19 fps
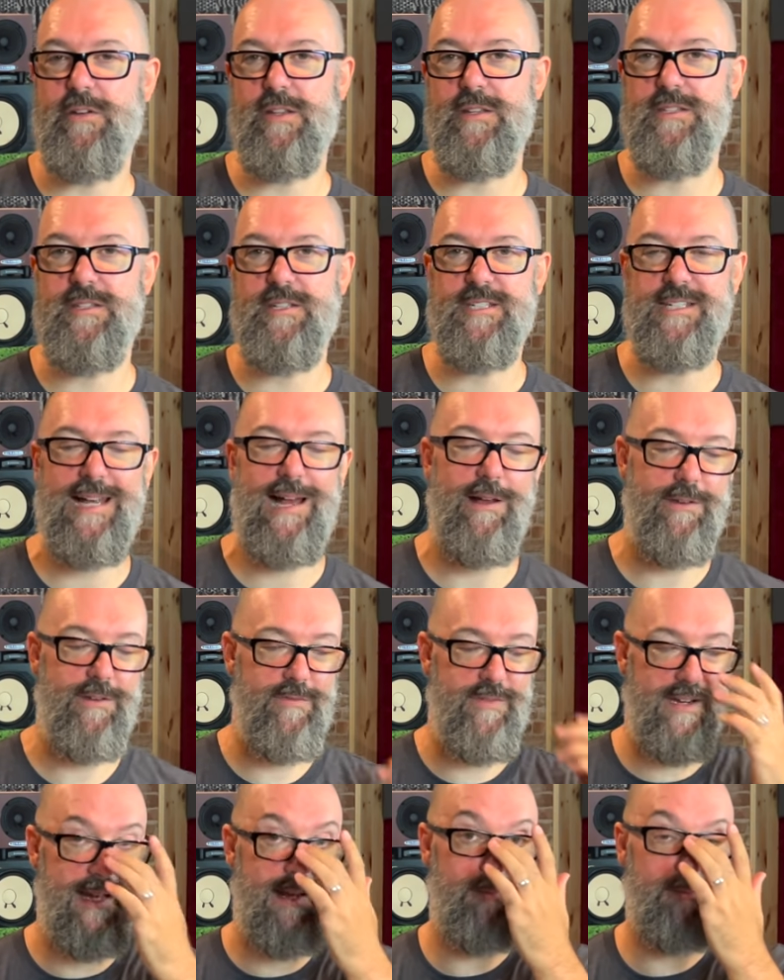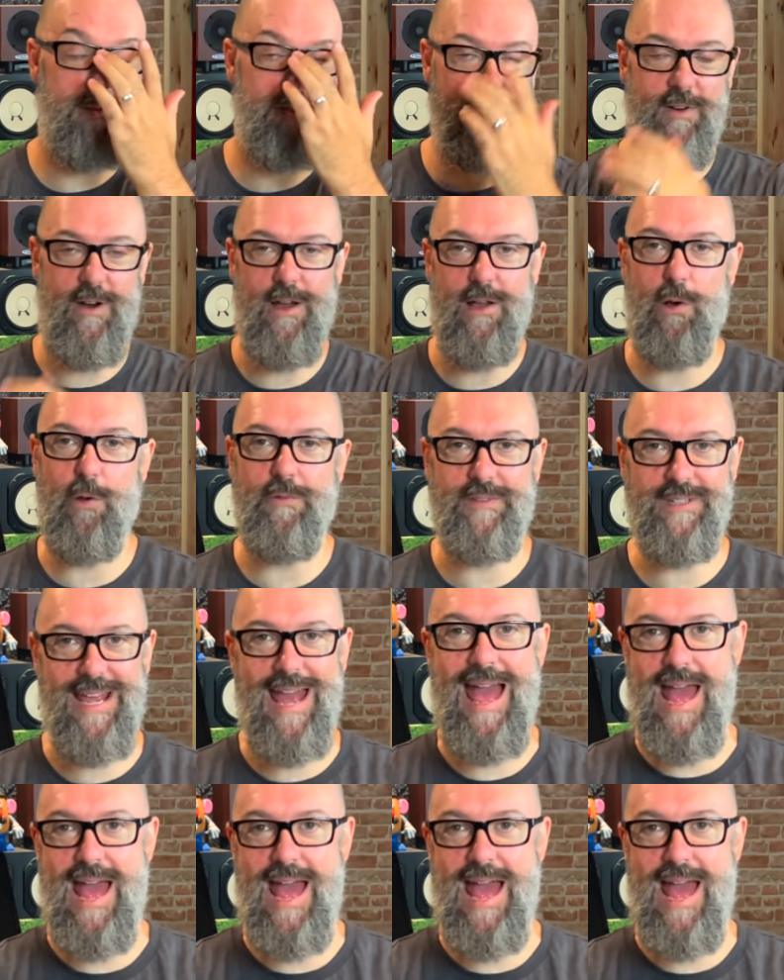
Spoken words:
It's the sound of an amplifier on the